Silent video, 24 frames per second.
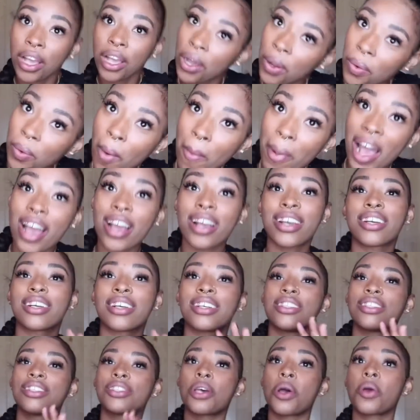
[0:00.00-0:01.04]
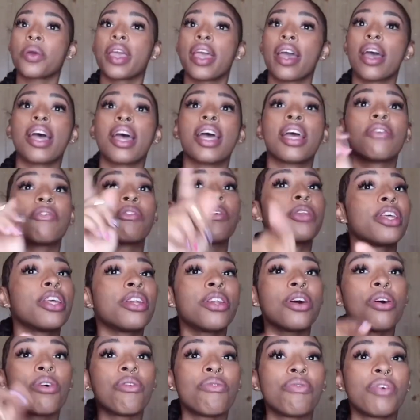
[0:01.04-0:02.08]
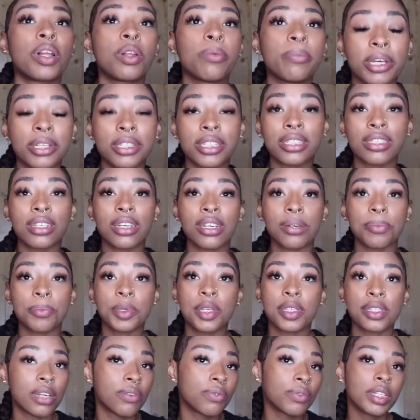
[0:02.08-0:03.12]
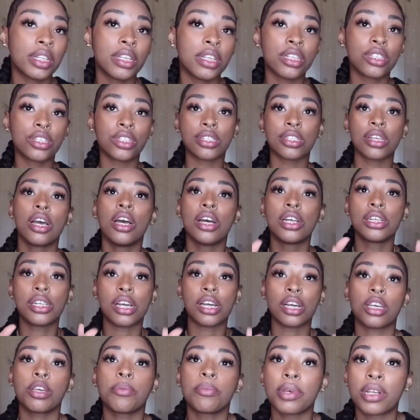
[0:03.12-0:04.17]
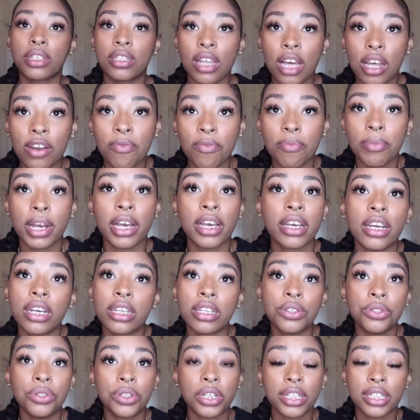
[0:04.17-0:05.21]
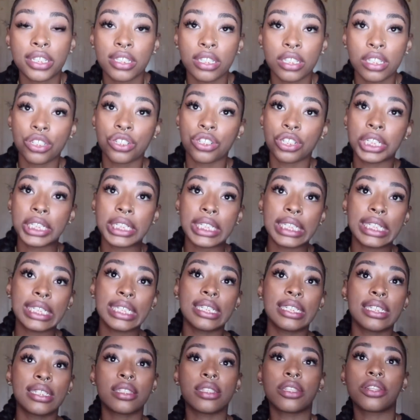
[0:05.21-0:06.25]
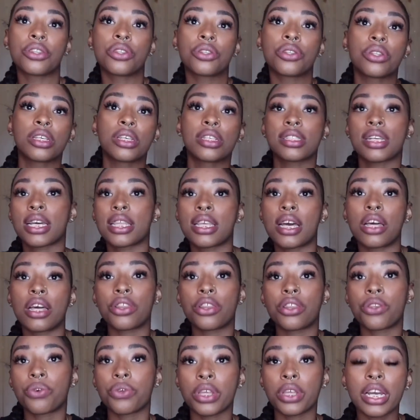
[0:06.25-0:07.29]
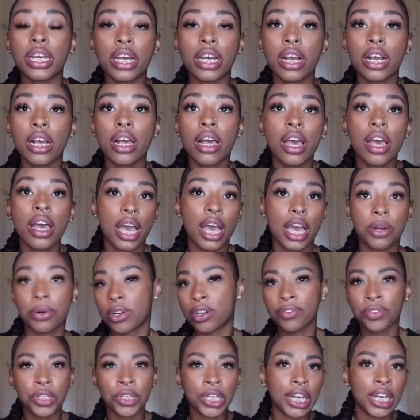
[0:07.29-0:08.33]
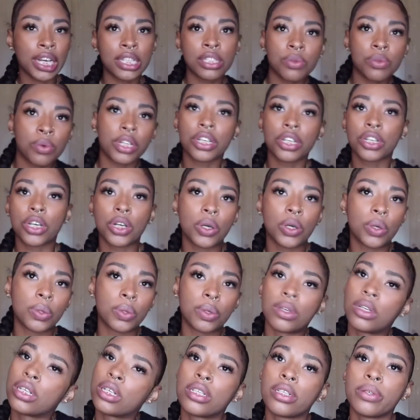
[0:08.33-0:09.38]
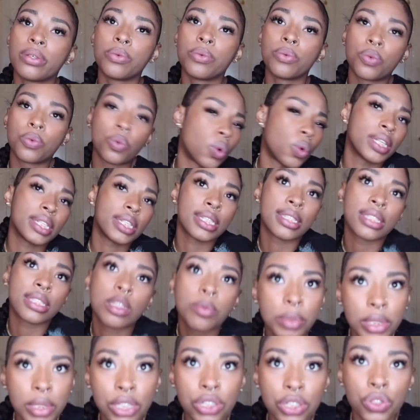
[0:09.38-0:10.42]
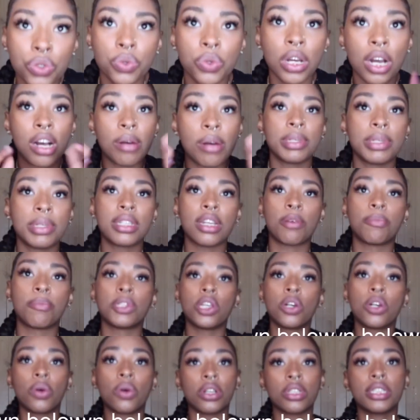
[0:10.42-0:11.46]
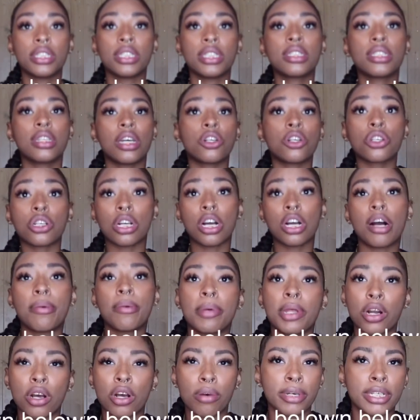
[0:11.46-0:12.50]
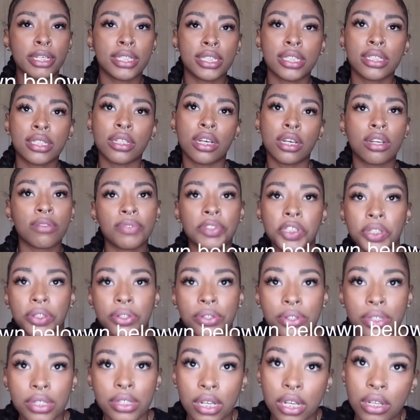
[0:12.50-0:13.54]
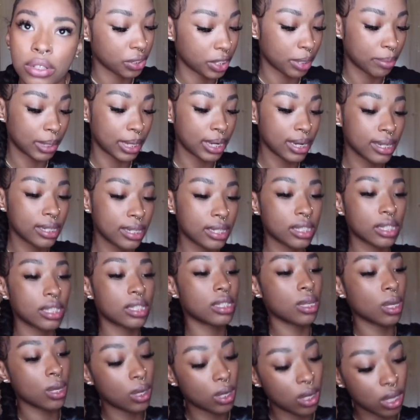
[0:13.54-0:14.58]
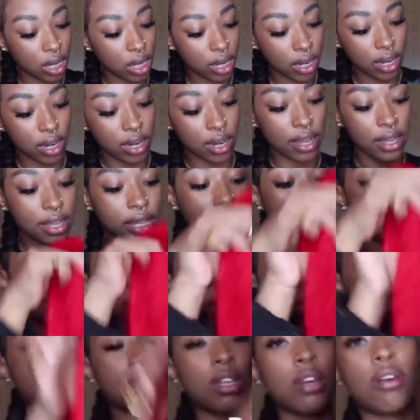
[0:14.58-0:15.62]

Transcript: we're back so yeah if you didn't know follow me on tiktok because i really just document a lot of my new york city journeys and things like that through there and whatever you guys want to know or want to see me do comment down below on tiktok or comment on my tiktok videos um, and it's is nice